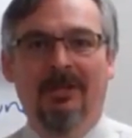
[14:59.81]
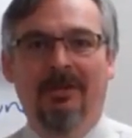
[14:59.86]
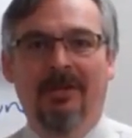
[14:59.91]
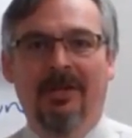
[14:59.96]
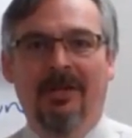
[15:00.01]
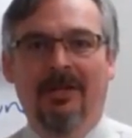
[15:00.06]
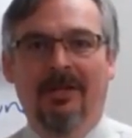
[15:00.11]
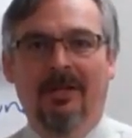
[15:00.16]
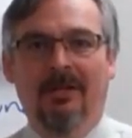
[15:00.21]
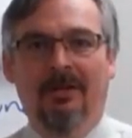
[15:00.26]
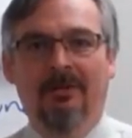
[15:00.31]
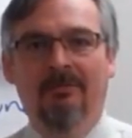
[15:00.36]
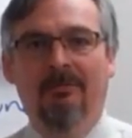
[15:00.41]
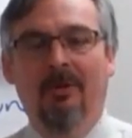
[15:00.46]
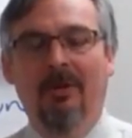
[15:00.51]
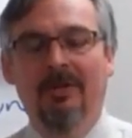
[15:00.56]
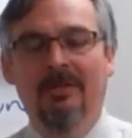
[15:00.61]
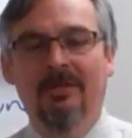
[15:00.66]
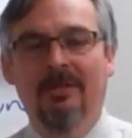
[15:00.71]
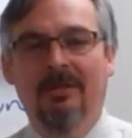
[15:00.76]
and I look
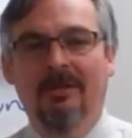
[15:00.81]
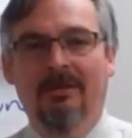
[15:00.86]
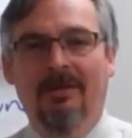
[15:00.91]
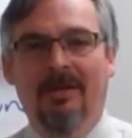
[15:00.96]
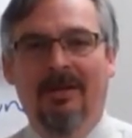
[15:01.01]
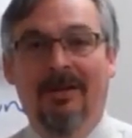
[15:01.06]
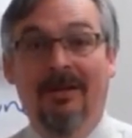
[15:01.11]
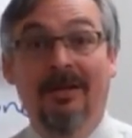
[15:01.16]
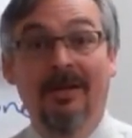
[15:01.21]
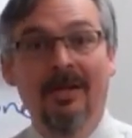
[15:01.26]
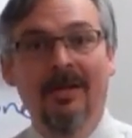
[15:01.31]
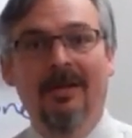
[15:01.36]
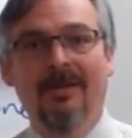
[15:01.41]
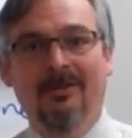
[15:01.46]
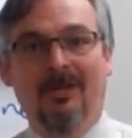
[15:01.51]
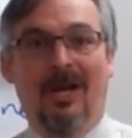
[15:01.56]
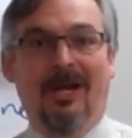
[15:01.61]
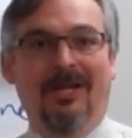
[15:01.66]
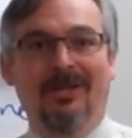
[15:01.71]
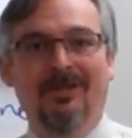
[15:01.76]
forward to
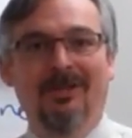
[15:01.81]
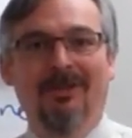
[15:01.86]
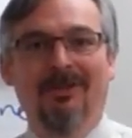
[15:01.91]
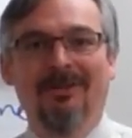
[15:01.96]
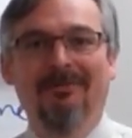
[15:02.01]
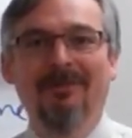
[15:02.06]
talking to you in the